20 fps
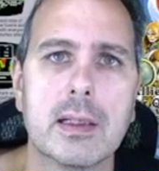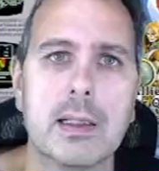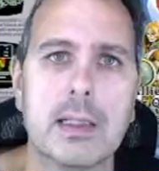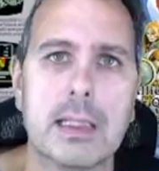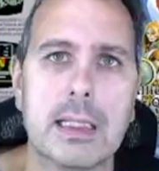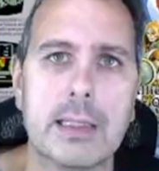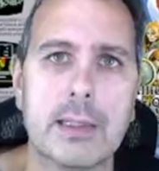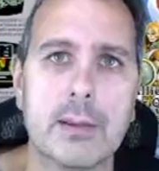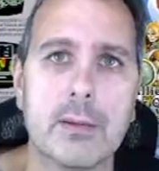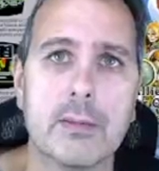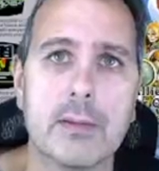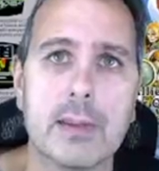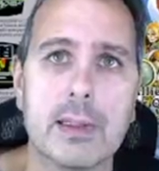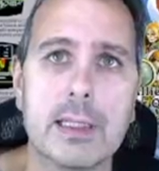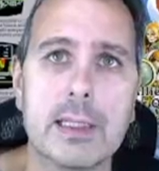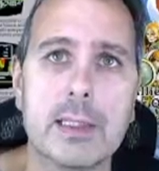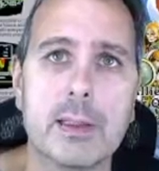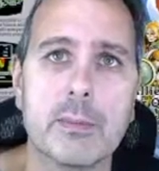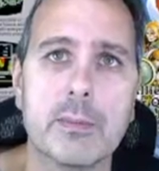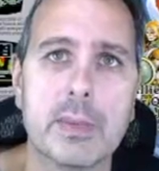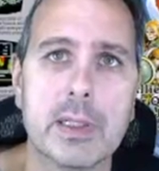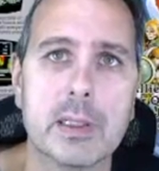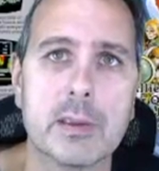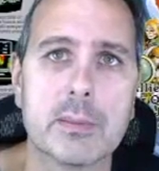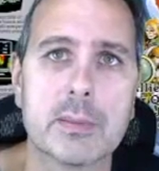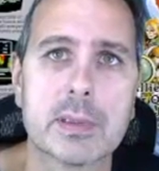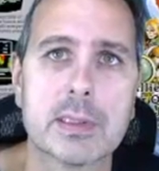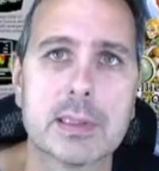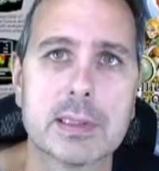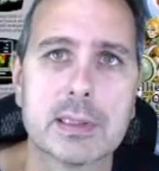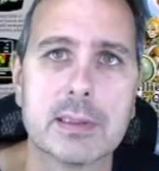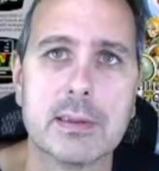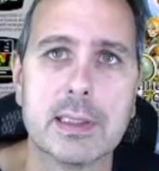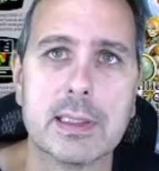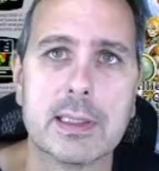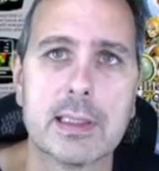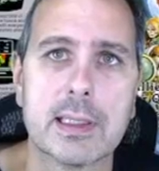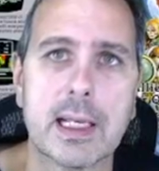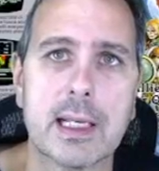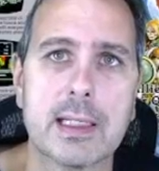I don't need them because
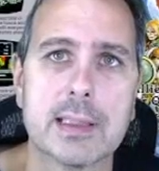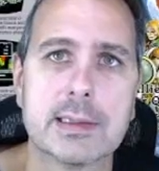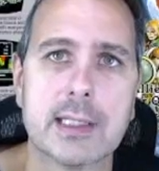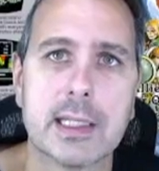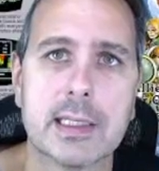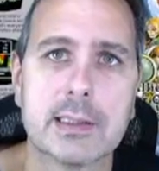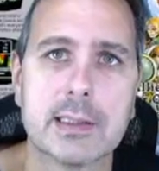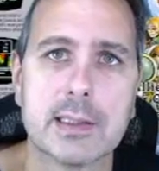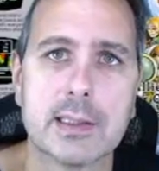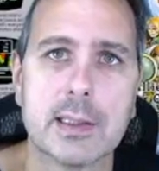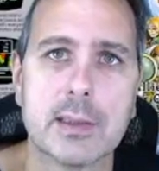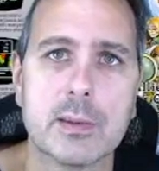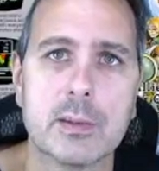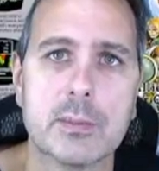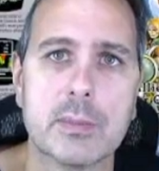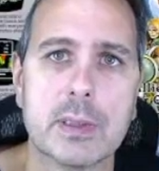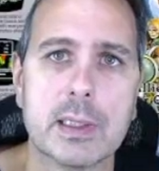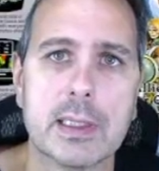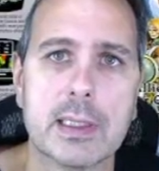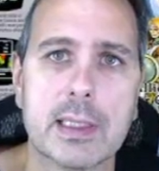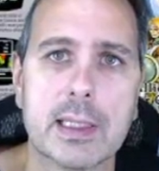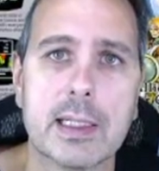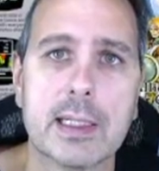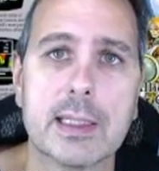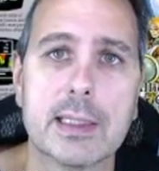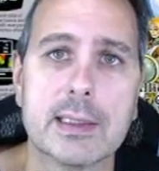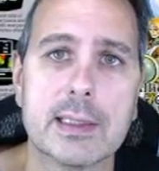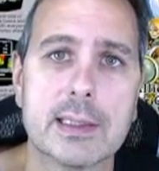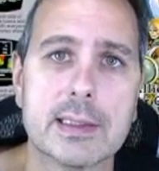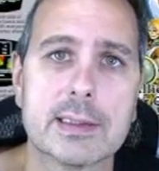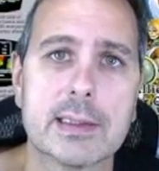Glenn has antidote, but again, it does